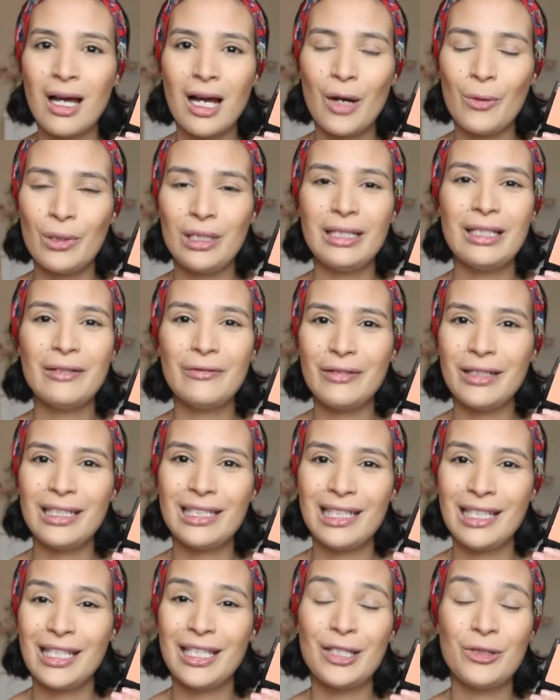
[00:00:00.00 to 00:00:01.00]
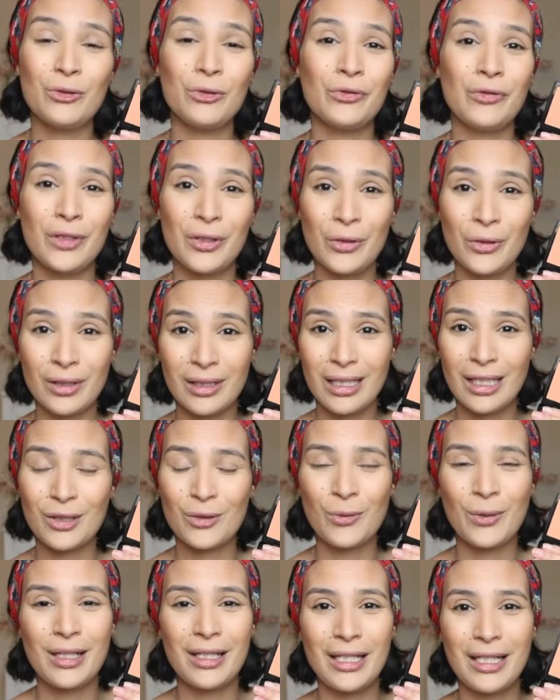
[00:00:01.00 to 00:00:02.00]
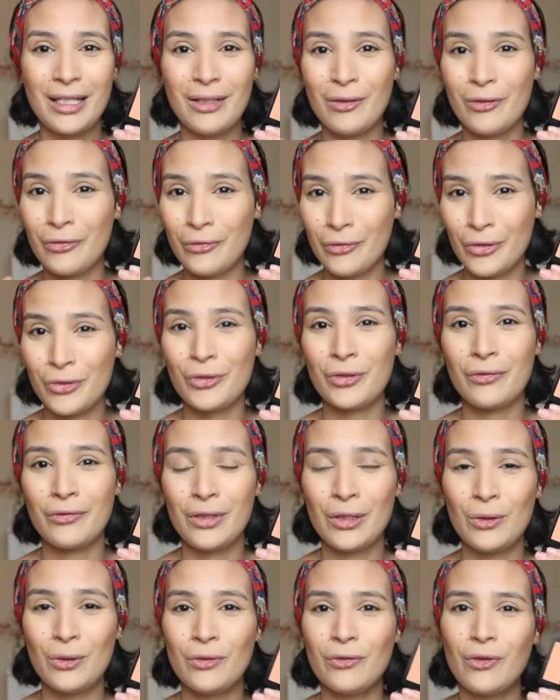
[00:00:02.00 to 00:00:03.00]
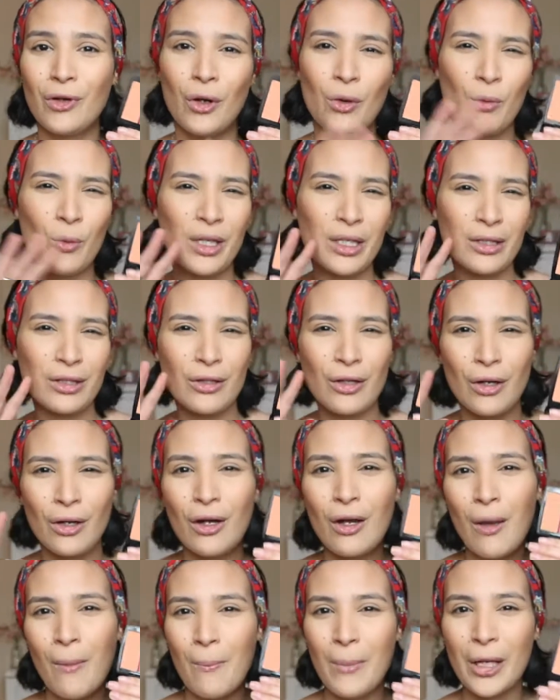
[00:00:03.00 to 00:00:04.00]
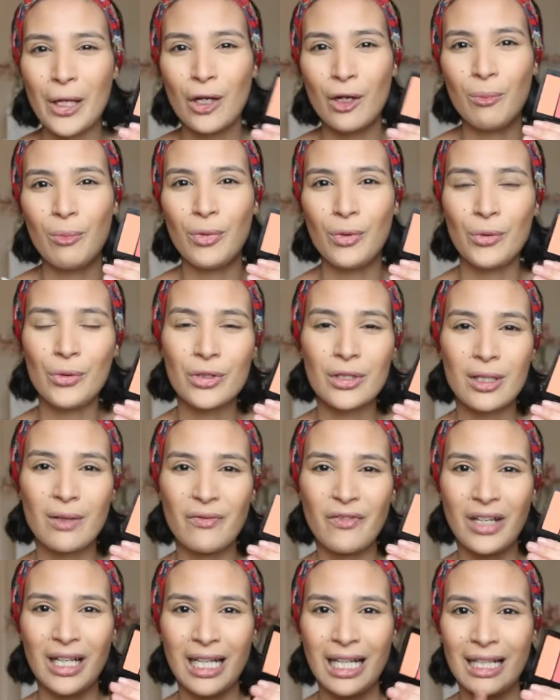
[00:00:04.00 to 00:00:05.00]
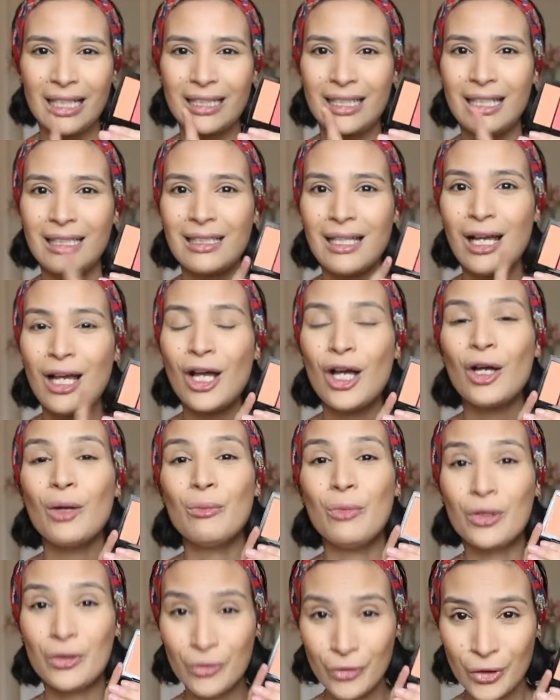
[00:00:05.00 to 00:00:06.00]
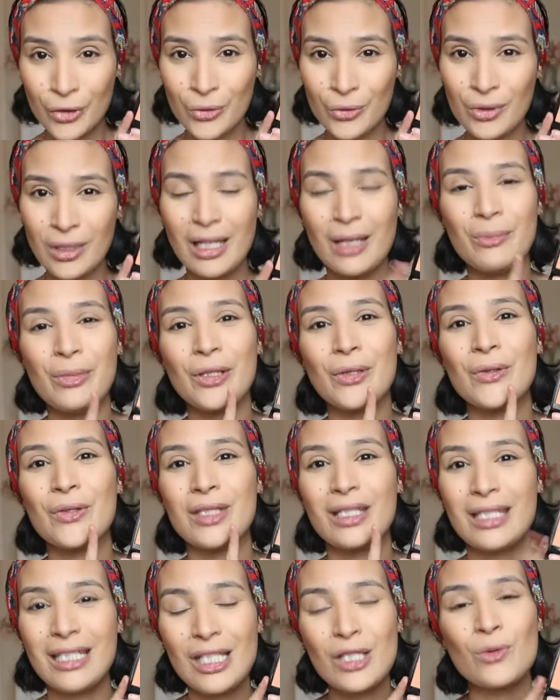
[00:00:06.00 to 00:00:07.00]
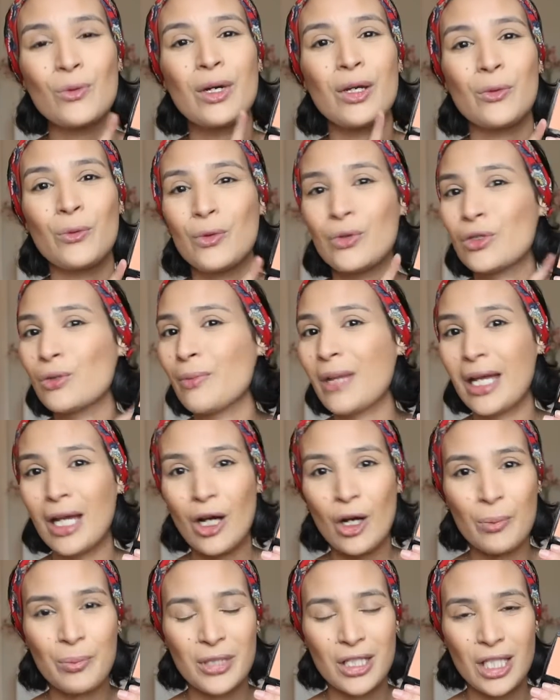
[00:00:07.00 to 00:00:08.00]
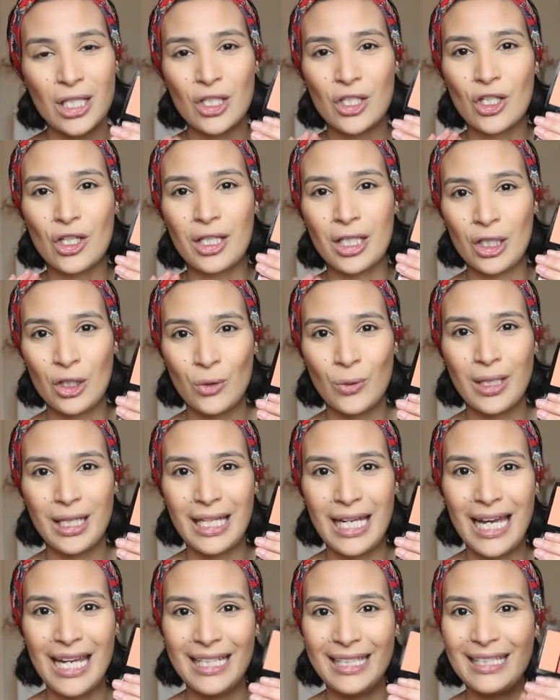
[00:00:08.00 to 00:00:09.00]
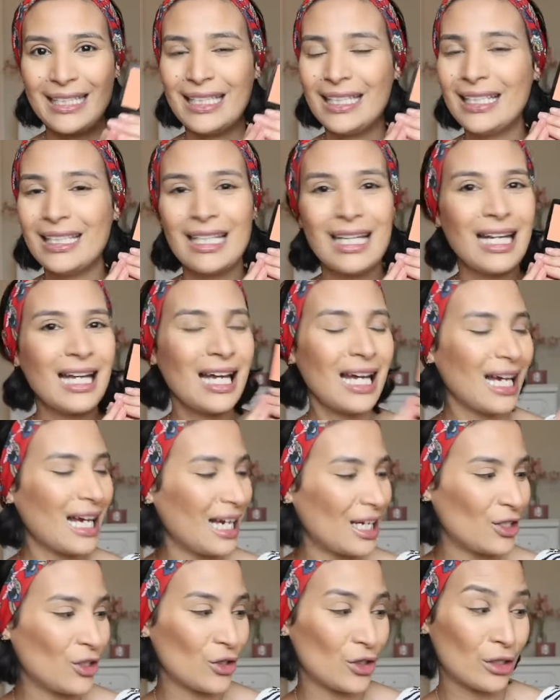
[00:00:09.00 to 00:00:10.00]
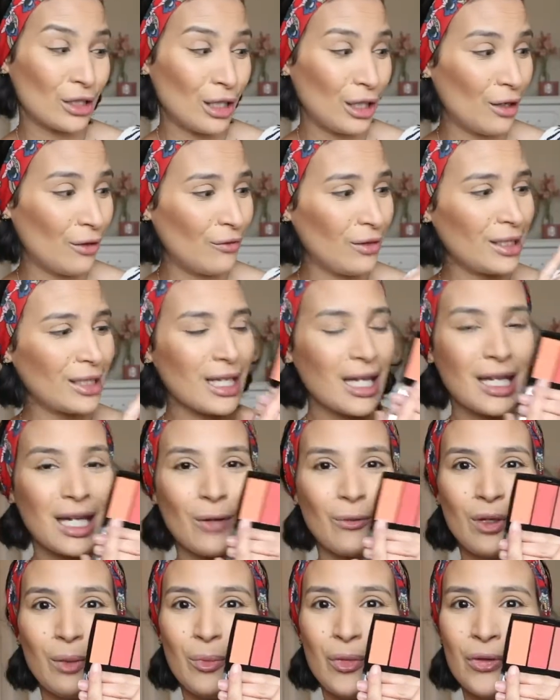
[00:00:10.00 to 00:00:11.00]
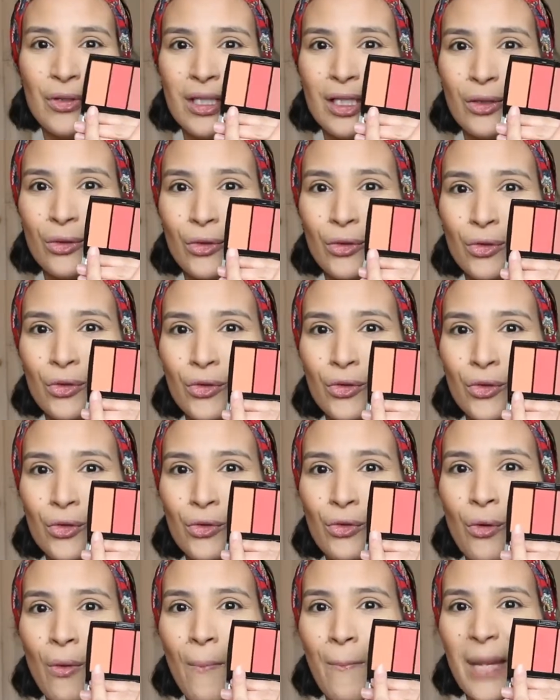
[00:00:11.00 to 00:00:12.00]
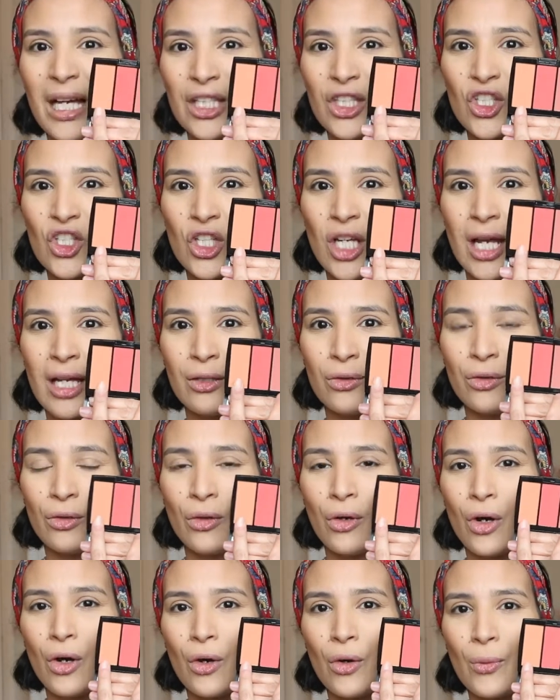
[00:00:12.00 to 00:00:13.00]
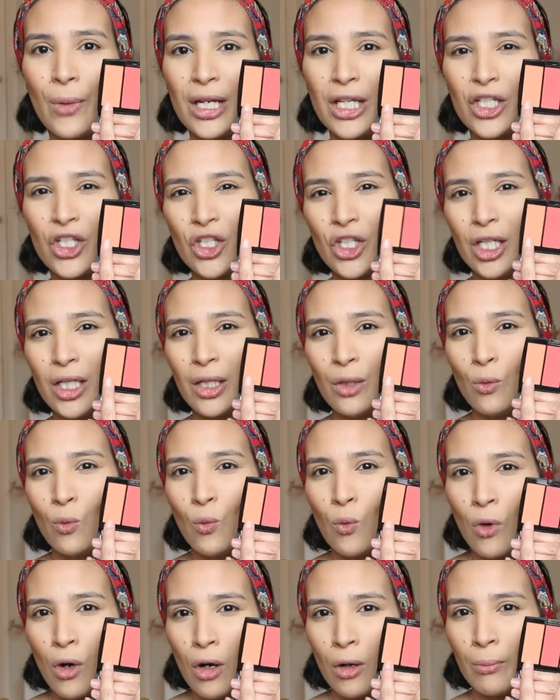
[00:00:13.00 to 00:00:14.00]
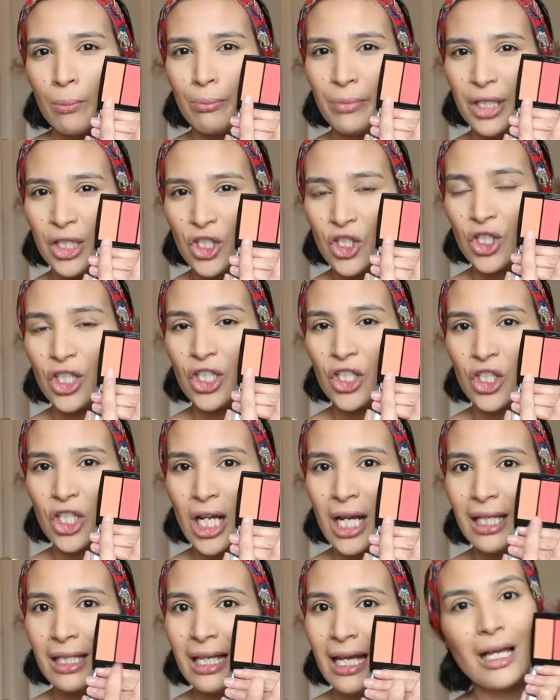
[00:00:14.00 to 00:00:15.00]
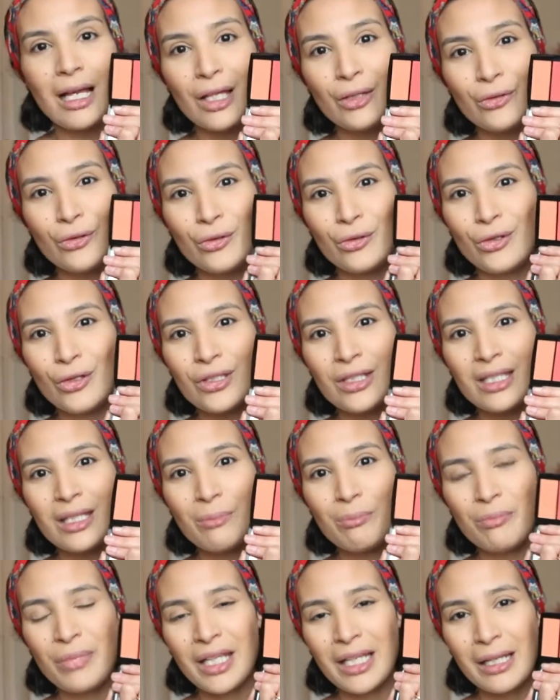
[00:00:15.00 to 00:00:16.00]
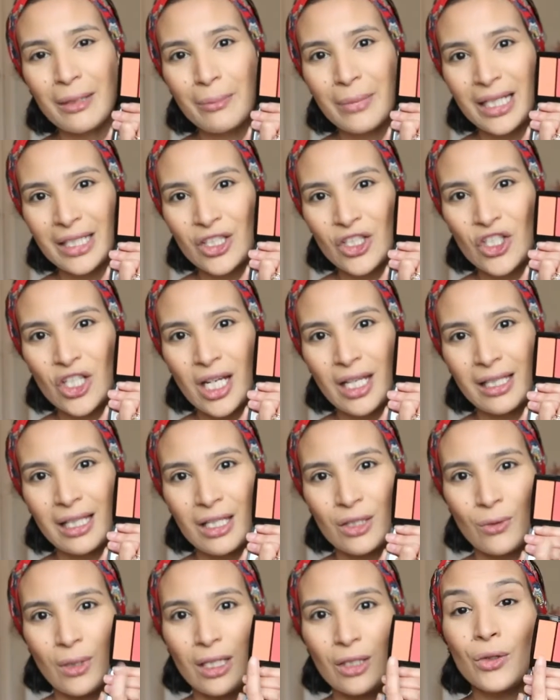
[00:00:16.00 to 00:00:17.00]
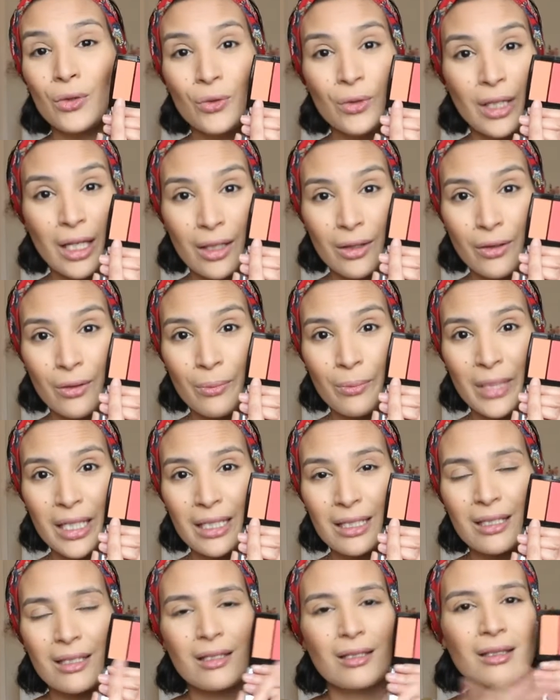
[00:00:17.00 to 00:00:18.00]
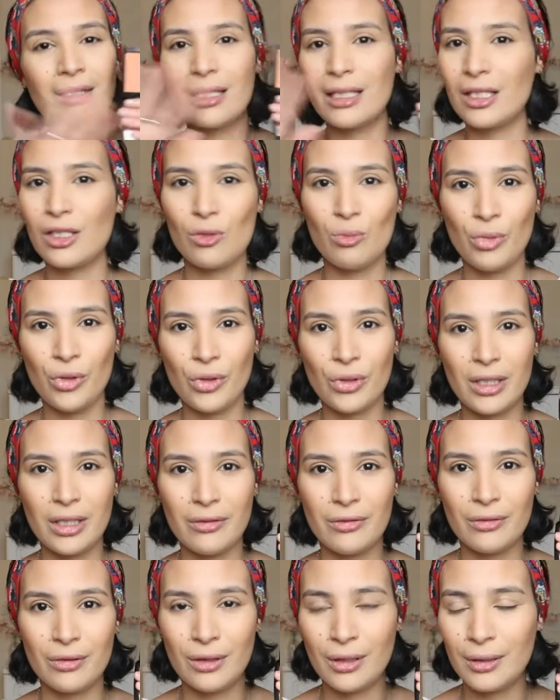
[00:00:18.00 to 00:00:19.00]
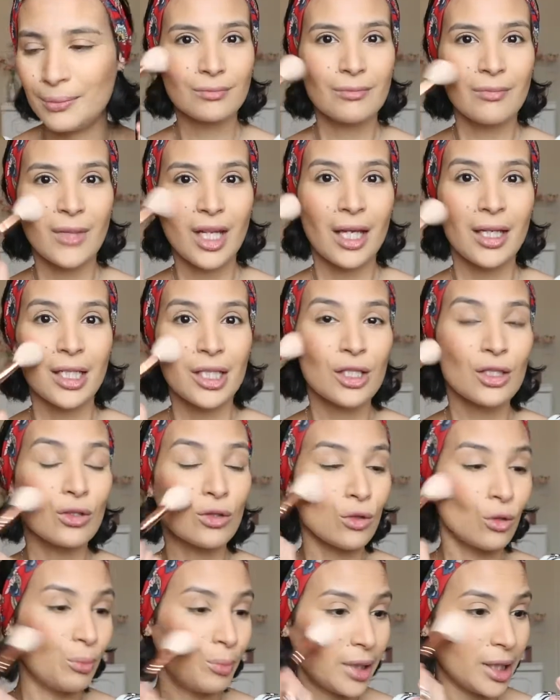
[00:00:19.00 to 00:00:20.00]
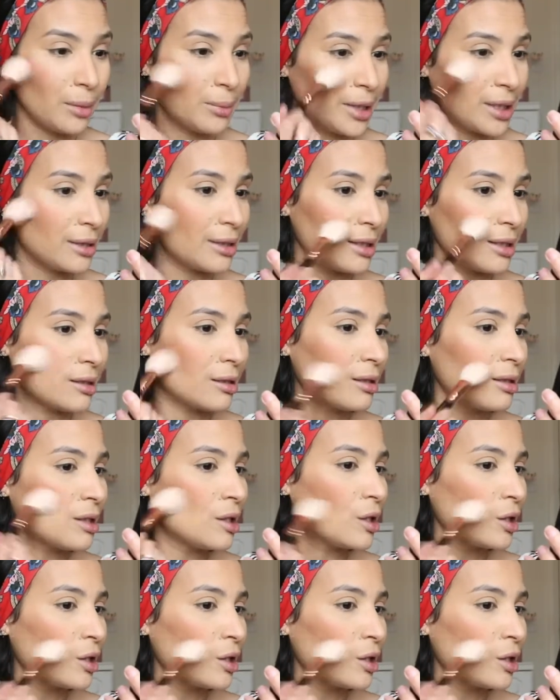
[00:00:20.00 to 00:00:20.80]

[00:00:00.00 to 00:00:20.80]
I will definitely need to feature that one in a future video for a winter makeup look, something like that. But for today, because this one was my obsession in 2018, I just love it. And I will be using the two matte shades, the orangey warm peachy shade and the dusty pink matte shade as well. Together mixed, it's beautiful and it's so pigmented.